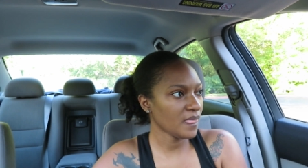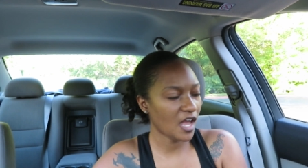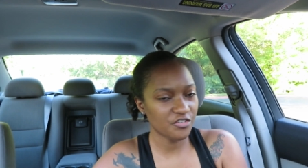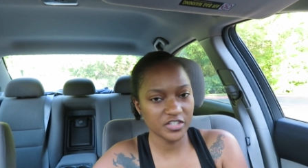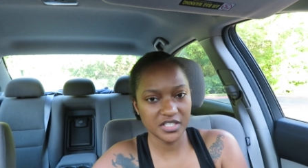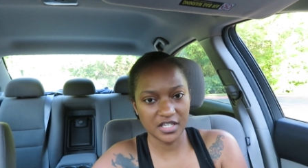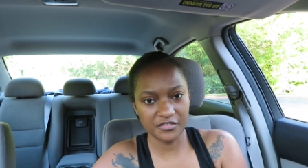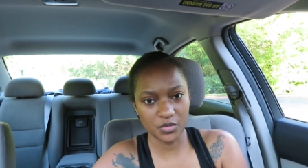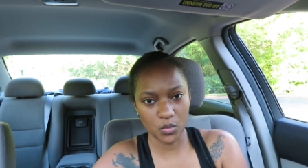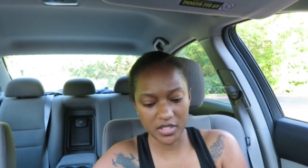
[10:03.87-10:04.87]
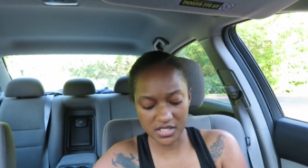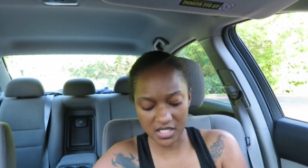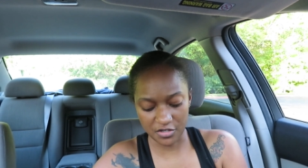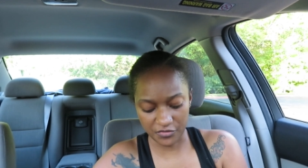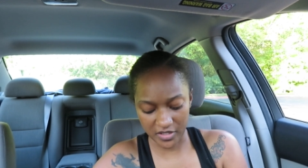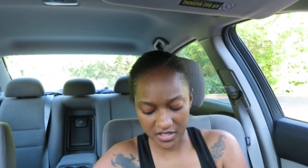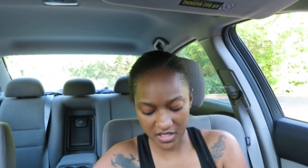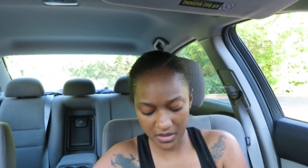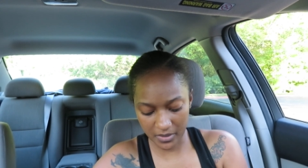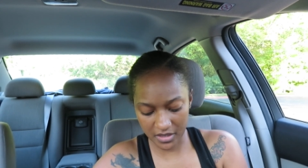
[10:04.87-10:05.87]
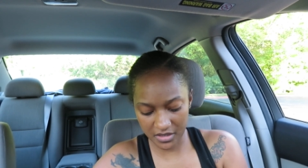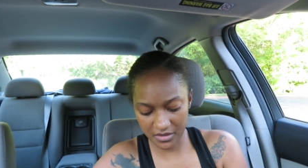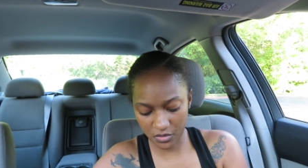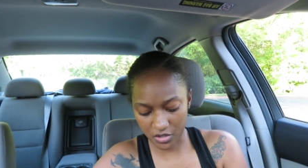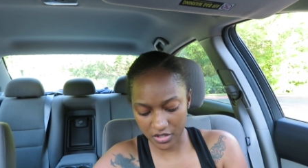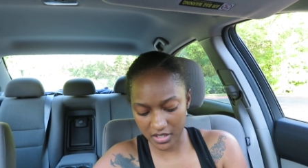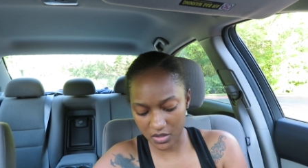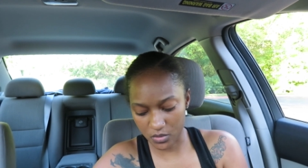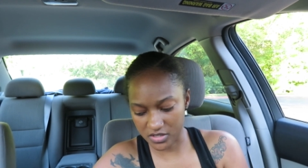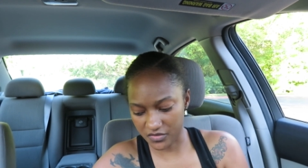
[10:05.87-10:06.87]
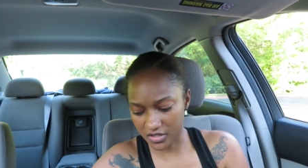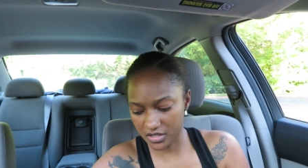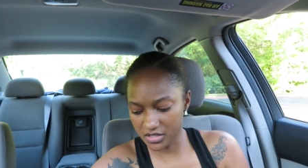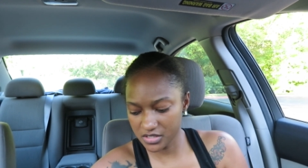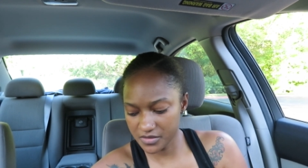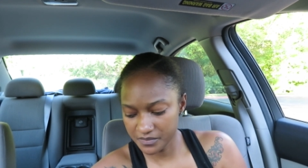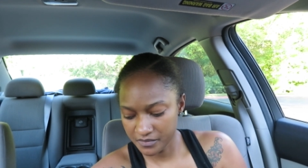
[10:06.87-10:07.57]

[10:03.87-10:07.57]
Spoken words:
I really never wanted to offend anybody or hurt anyone's feelings.